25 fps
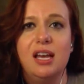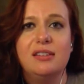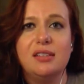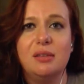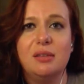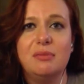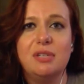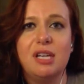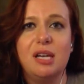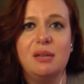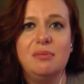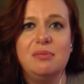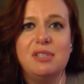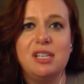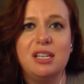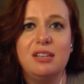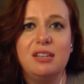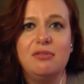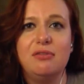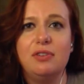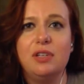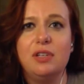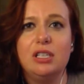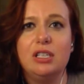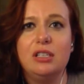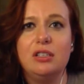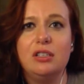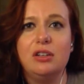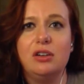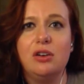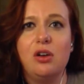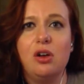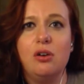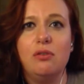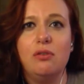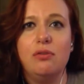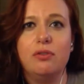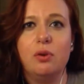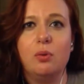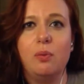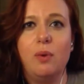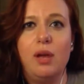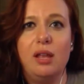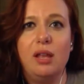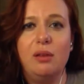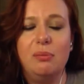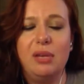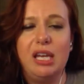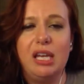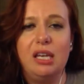sometimes it can feel a little
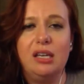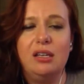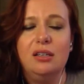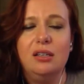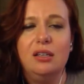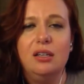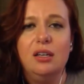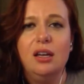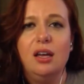overwhelming.